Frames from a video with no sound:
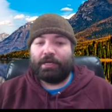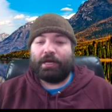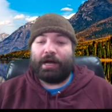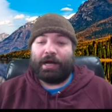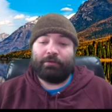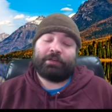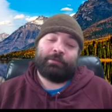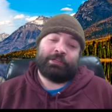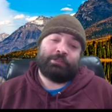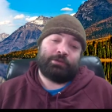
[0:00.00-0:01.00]
I
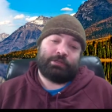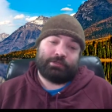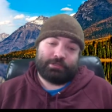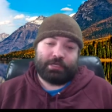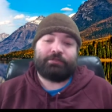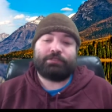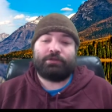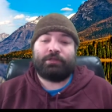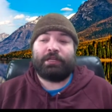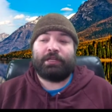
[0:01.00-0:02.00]
recommend doing it yourself
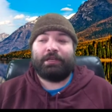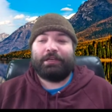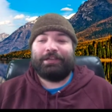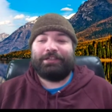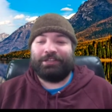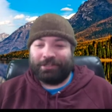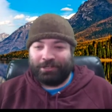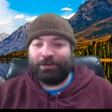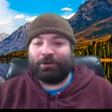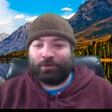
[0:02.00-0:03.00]
so that you
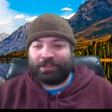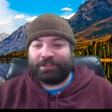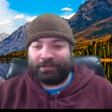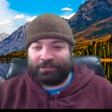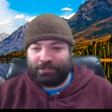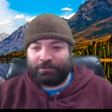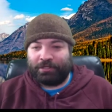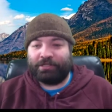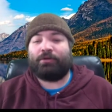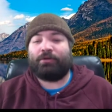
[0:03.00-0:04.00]
know what they're
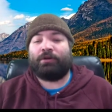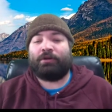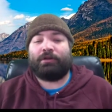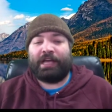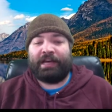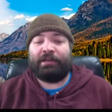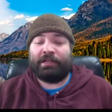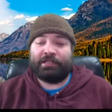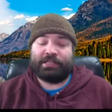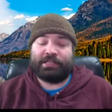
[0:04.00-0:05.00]
doing, or at
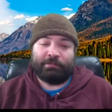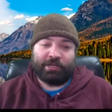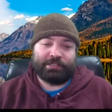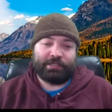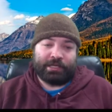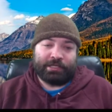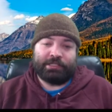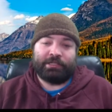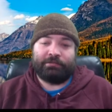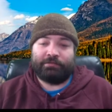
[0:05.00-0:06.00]
least have a basic
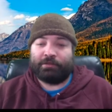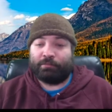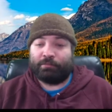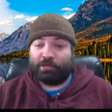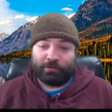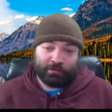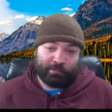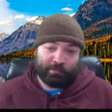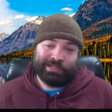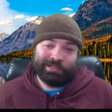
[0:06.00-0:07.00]
idea of the people you're
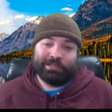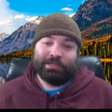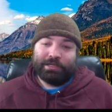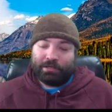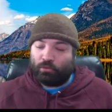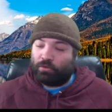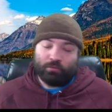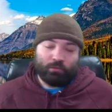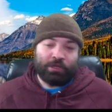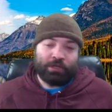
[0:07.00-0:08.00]
paying,
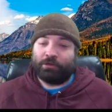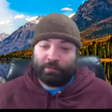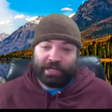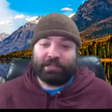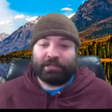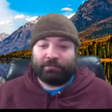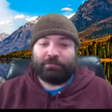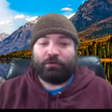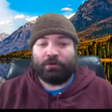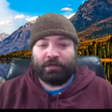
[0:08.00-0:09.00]
what you're paying them
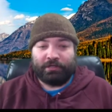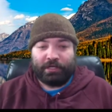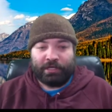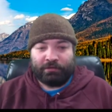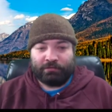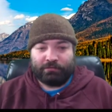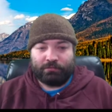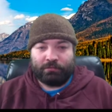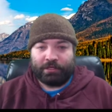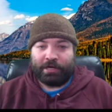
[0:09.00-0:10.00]
for, and
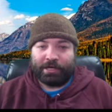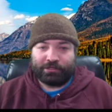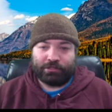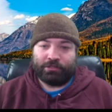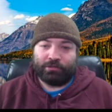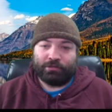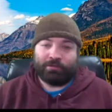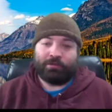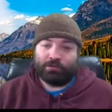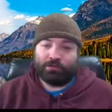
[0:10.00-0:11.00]
what they're actually doing,
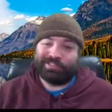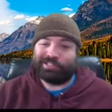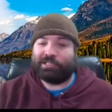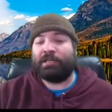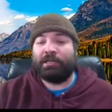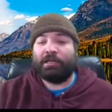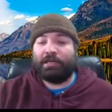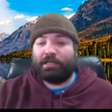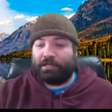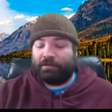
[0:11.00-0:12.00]
so you can see
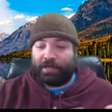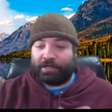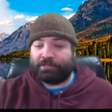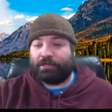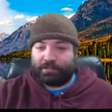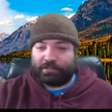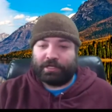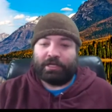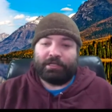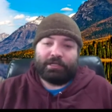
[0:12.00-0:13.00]
the effects on the
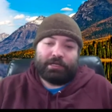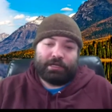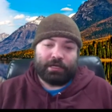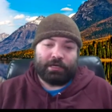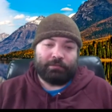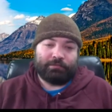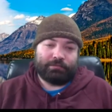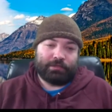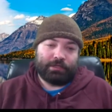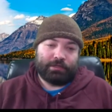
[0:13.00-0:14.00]
site.
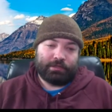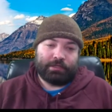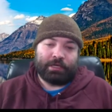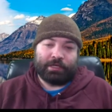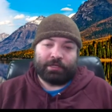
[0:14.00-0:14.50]
Yeah,